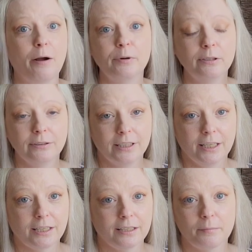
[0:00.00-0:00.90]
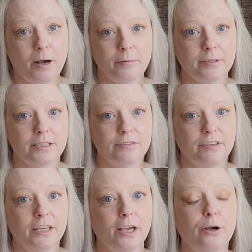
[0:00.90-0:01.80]
I will link in the bottom of this
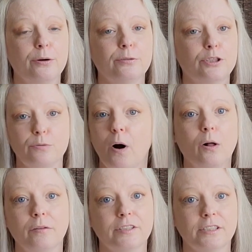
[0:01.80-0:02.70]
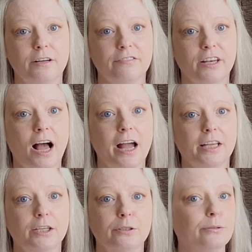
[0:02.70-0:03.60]
video to all of the stuff that I
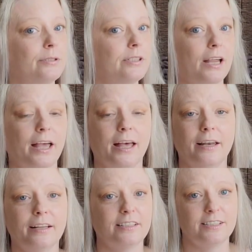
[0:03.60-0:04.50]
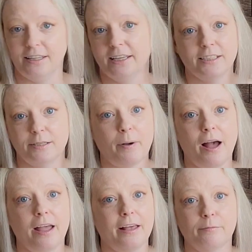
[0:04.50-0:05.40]
used and links to
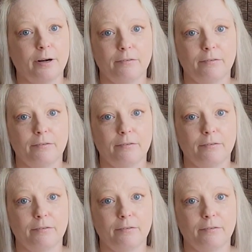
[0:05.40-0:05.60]
buy it